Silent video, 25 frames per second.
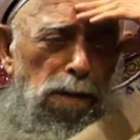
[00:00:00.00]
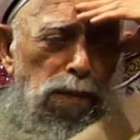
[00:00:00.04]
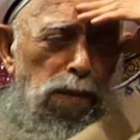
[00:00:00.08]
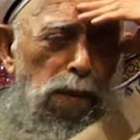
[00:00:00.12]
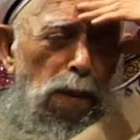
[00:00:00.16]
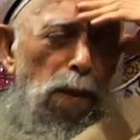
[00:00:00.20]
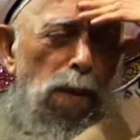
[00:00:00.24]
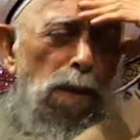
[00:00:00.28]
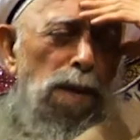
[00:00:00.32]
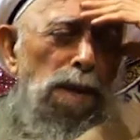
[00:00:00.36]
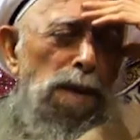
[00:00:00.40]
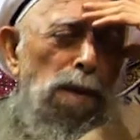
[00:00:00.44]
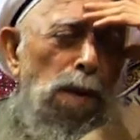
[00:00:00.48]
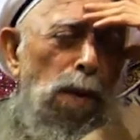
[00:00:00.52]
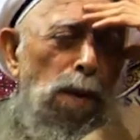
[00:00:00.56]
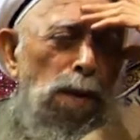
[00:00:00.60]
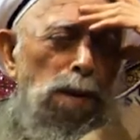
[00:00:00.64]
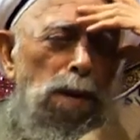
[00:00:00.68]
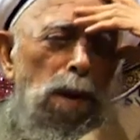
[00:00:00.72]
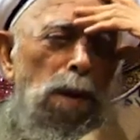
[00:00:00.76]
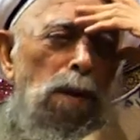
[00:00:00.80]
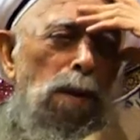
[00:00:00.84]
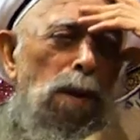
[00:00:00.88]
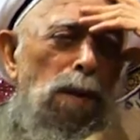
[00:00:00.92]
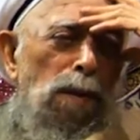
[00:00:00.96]
for the
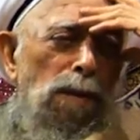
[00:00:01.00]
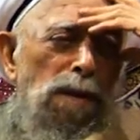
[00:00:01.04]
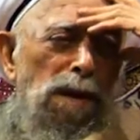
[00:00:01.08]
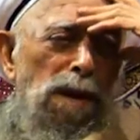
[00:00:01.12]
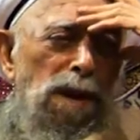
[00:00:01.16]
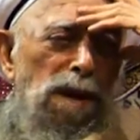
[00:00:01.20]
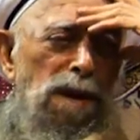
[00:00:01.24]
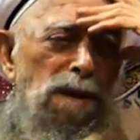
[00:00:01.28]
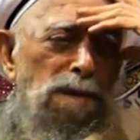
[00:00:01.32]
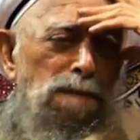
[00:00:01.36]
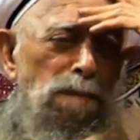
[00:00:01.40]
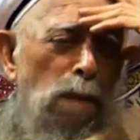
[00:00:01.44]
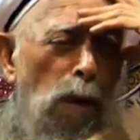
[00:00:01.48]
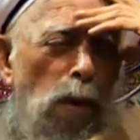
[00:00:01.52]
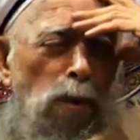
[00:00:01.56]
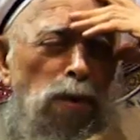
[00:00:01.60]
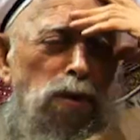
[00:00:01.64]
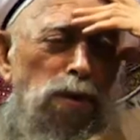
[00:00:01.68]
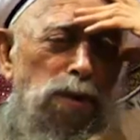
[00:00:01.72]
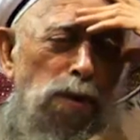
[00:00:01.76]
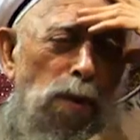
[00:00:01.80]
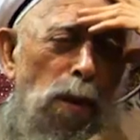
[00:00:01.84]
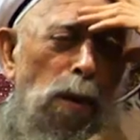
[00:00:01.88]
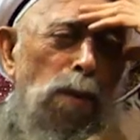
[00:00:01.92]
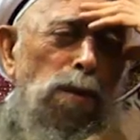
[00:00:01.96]
honor of His
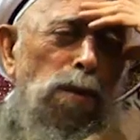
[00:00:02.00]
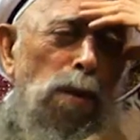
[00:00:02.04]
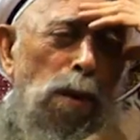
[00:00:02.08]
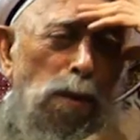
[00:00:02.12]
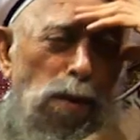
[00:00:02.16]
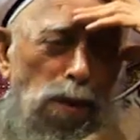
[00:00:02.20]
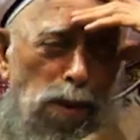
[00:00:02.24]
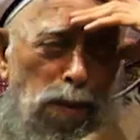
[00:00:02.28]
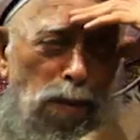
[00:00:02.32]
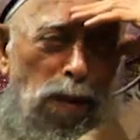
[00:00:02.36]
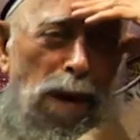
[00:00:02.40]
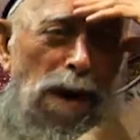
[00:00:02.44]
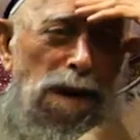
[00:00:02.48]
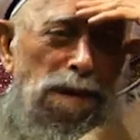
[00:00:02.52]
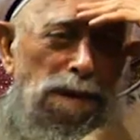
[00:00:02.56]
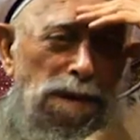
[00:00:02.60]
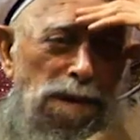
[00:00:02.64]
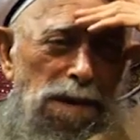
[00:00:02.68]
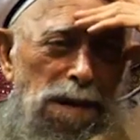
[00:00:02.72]
most honored one.